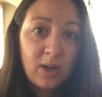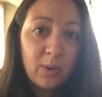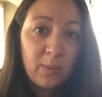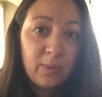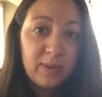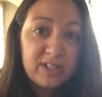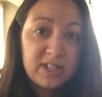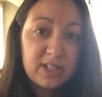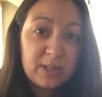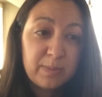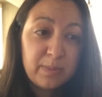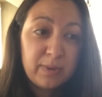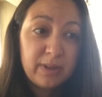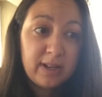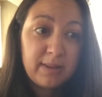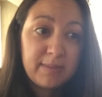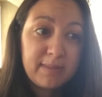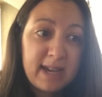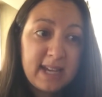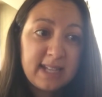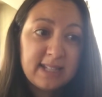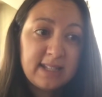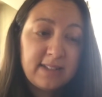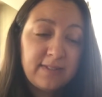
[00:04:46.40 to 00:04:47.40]
Which is pretty
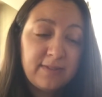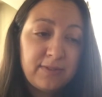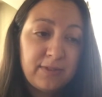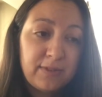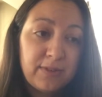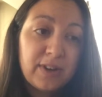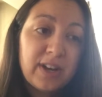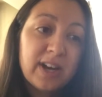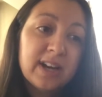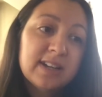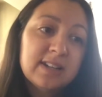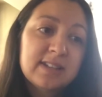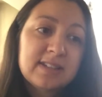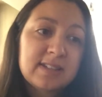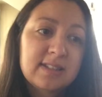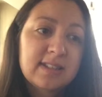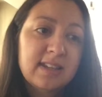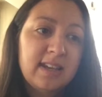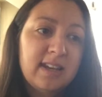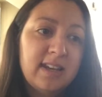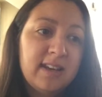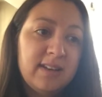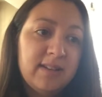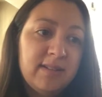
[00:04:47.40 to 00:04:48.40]
amazing for us.
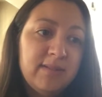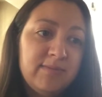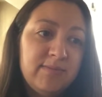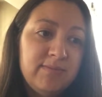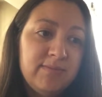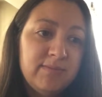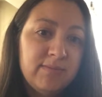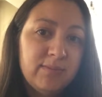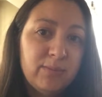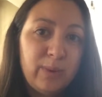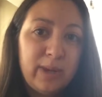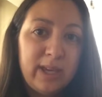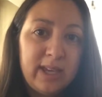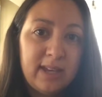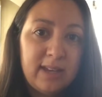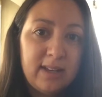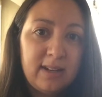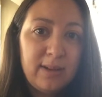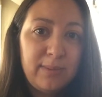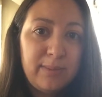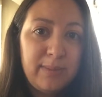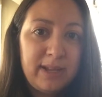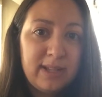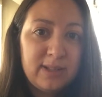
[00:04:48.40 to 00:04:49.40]

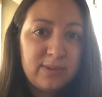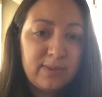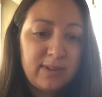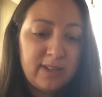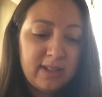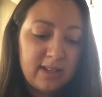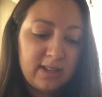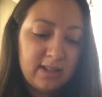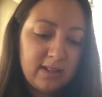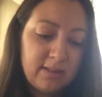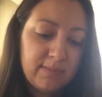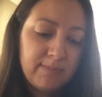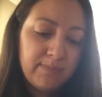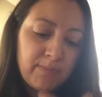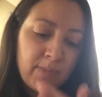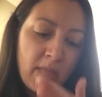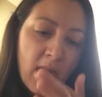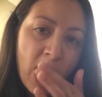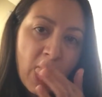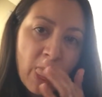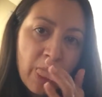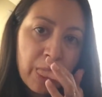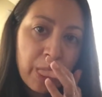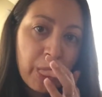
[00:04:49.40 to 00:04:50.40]
It means we can
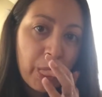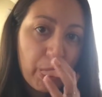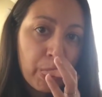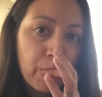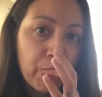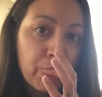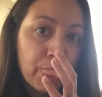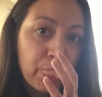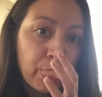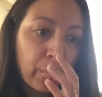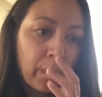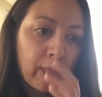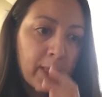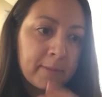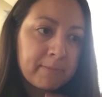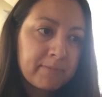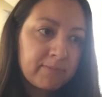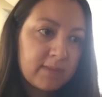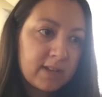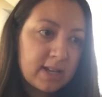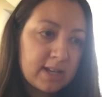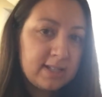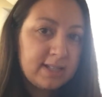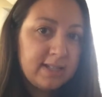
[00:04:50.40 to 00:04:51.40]

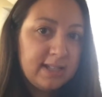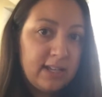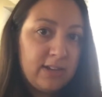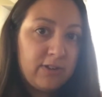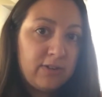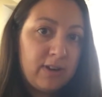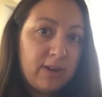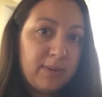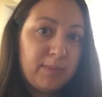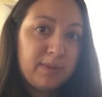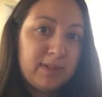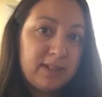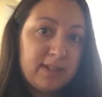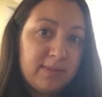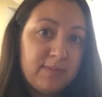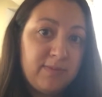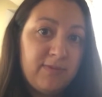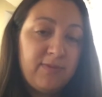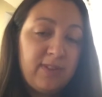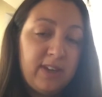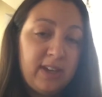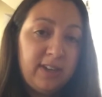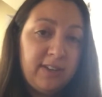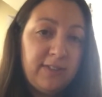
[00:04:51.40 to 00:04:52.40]
set her up with some
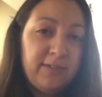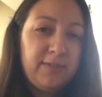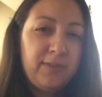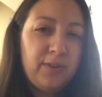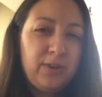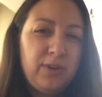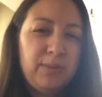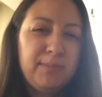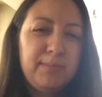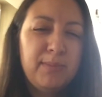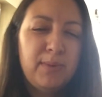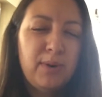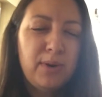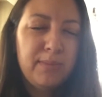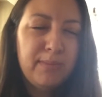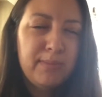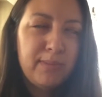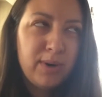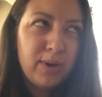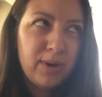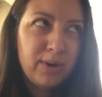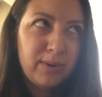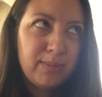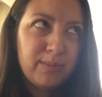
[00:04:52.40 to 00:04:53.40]
finger food,
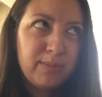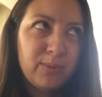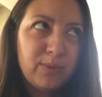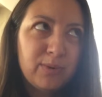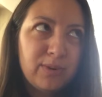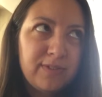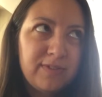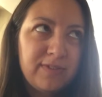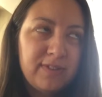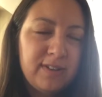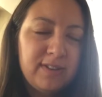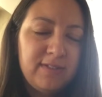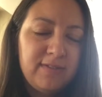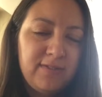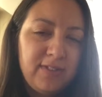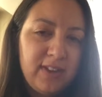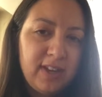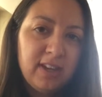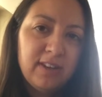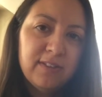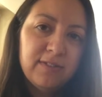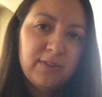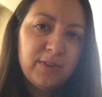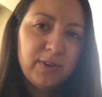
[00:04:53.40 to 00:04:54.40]
more often
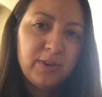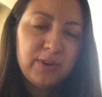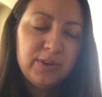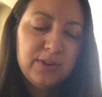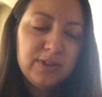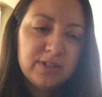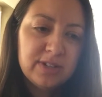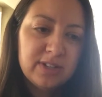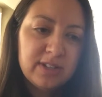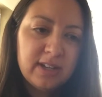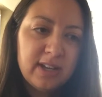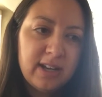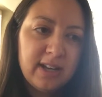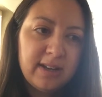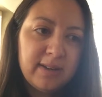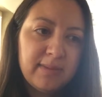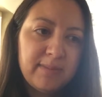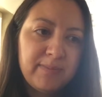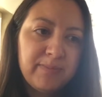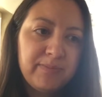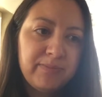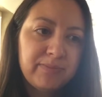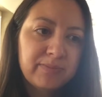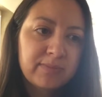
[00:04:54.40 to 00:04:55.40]
finger food,
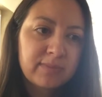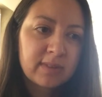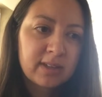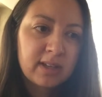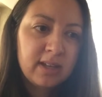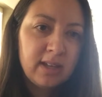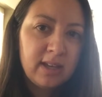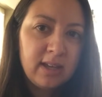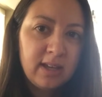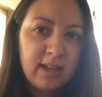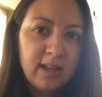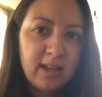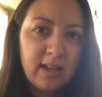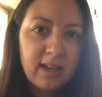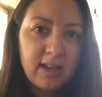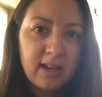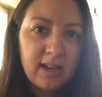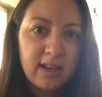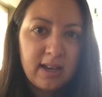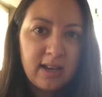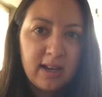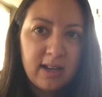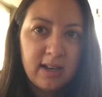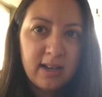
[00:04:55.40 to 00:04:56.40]

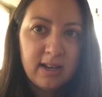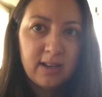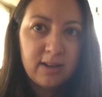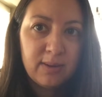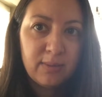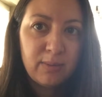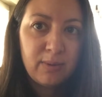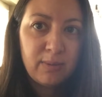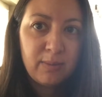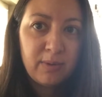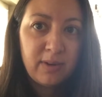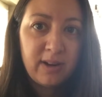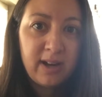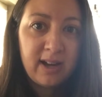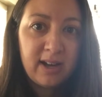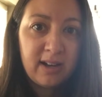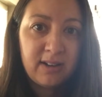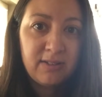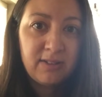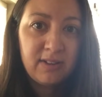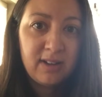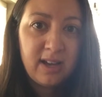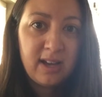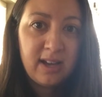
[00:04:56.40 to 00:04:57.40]
when we're
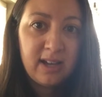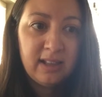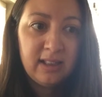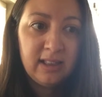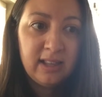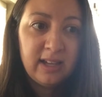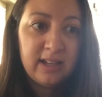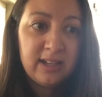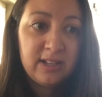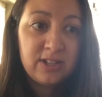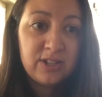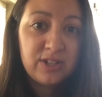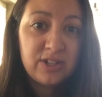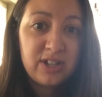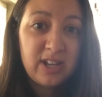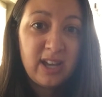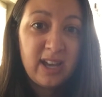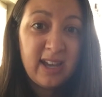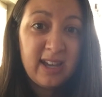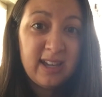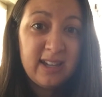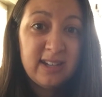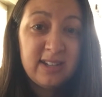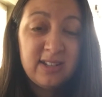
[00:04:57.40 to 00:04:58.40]
out at lunch
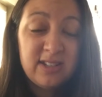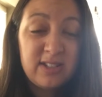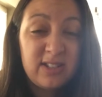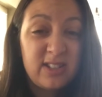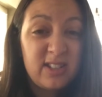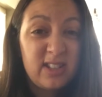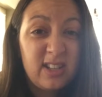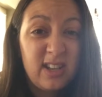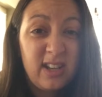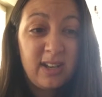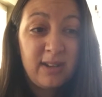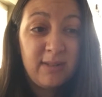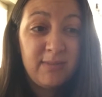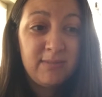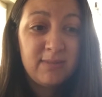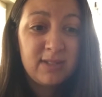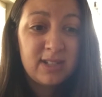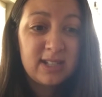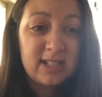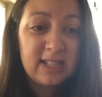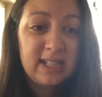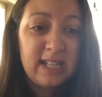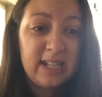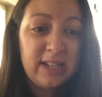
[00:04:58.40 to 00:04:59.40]
and
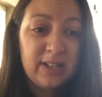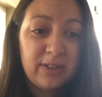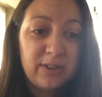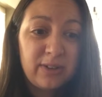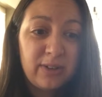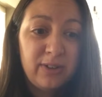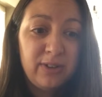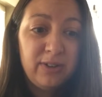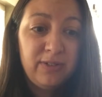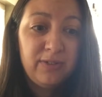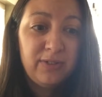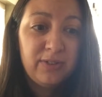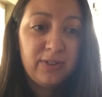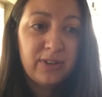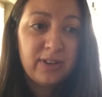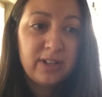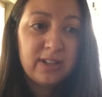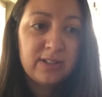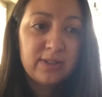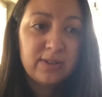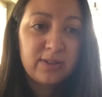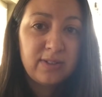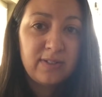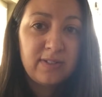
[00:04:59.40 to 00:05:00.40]
just let her go for
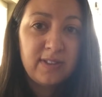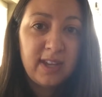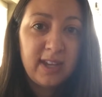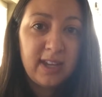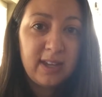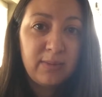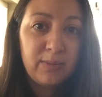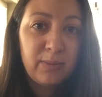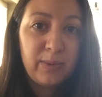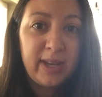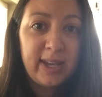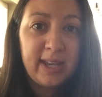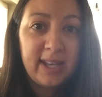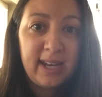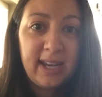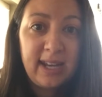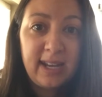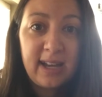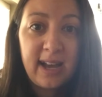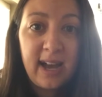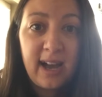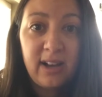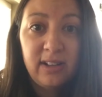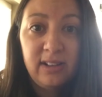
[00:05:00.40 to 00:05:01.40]
it, sort of thing. And we can
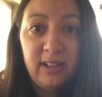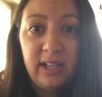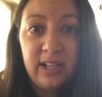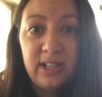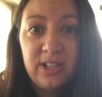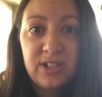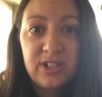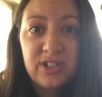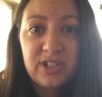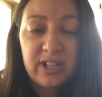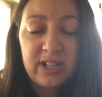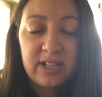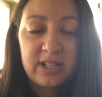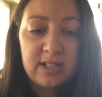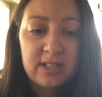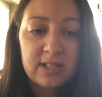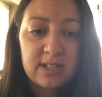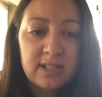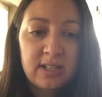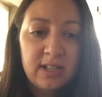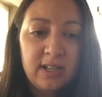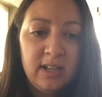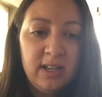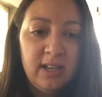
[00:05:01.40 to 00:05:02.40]
eat our lunch, and
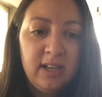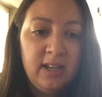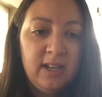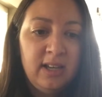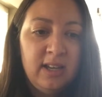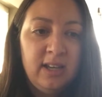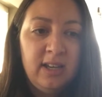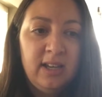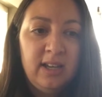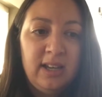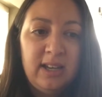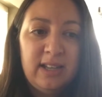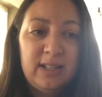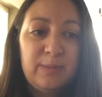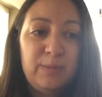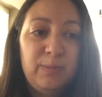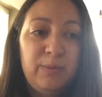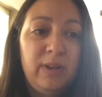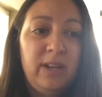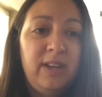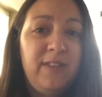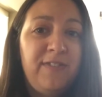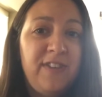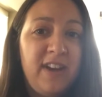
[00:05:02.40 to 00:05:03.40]
it's
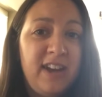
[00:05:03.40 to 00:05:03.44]
pretty